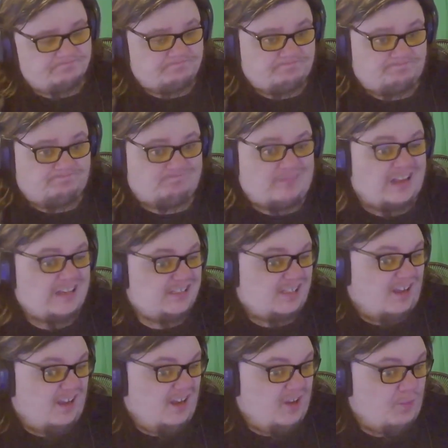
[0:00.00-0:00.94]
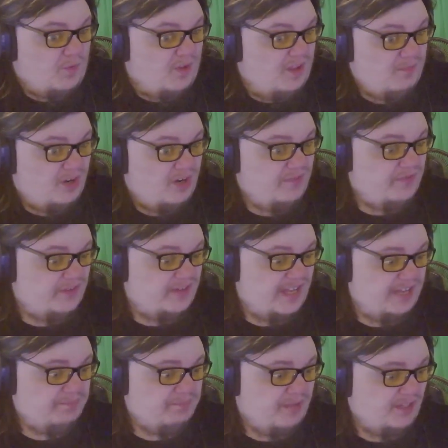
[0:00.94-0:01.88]
I saw it at Walmart for
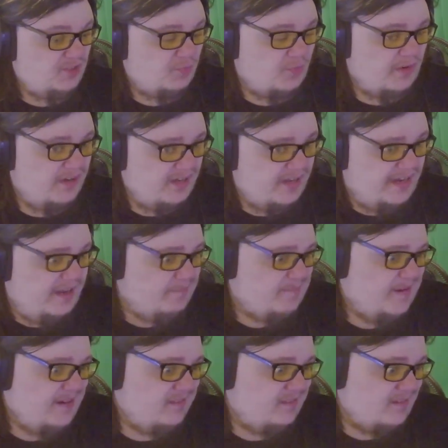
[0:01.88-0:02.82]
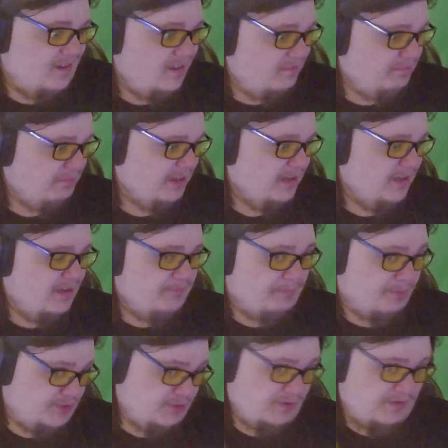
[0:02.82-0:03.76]
$10 one day. I picked it up.
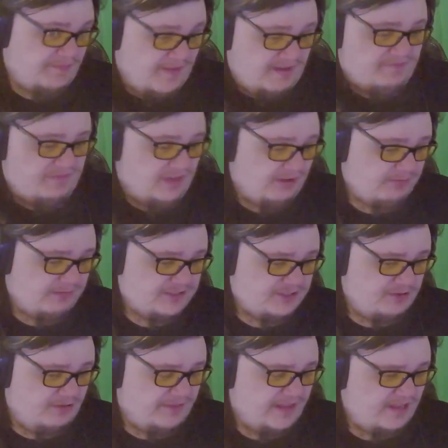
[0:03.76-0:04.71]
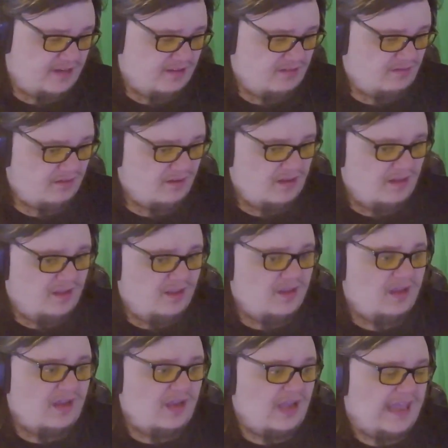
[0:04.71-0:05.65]
Persona 5, the original, that is.
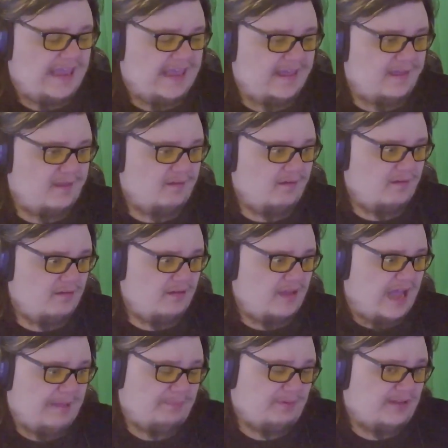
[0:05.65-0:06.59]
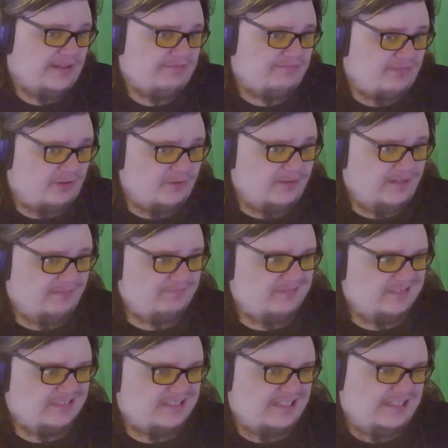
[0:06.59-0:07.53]
And I played through it. I
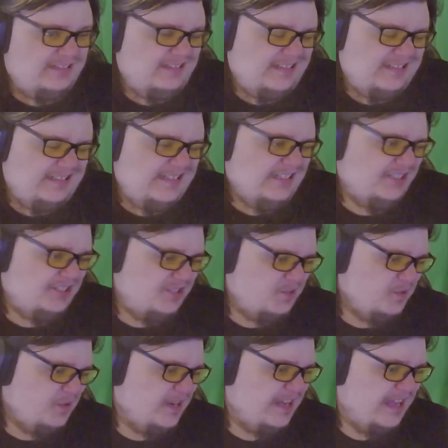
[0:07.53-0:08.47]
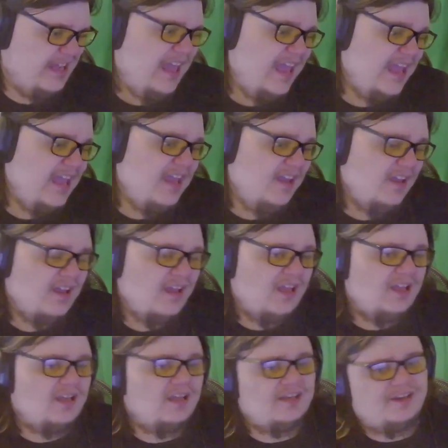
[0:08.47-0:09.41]
was like, it's okay.
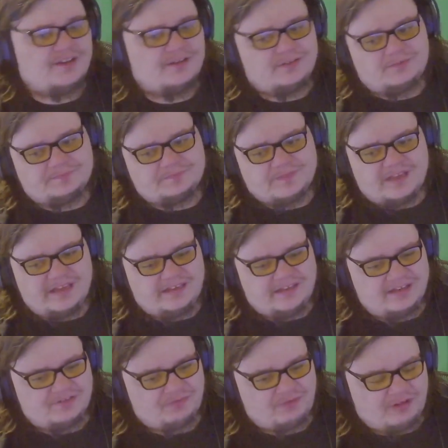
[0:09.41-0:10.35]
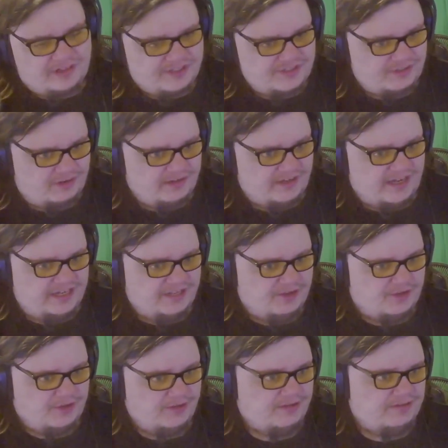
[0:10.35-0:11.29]
It didn't really start getting
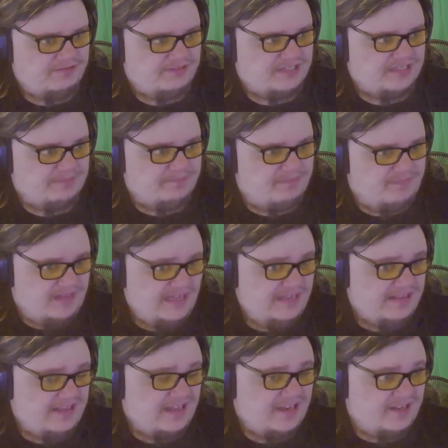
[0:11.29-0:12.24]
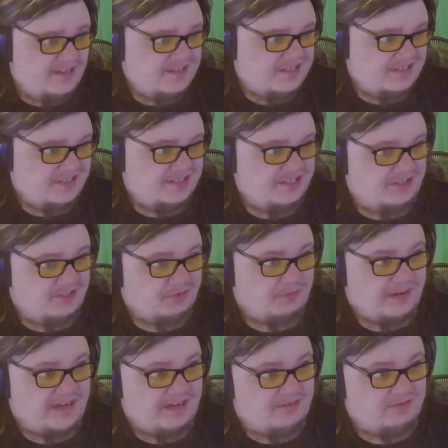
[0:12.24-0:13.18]
good to me, that is, until
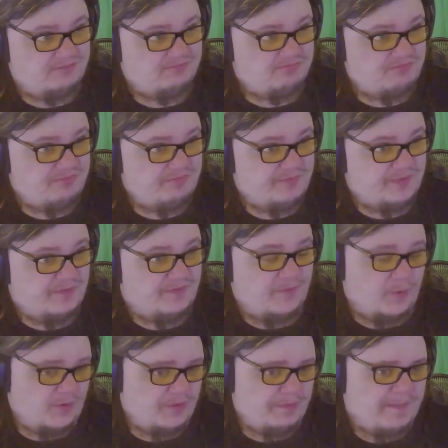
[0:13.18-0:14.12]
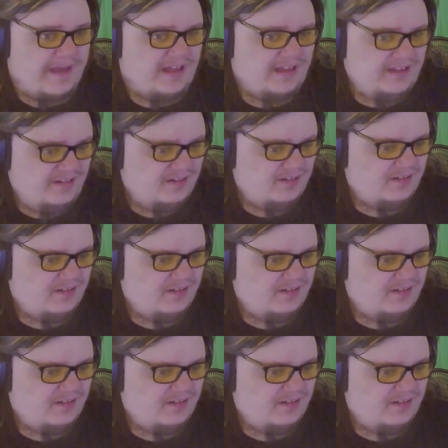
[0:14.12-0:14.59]
around the 4th Palace.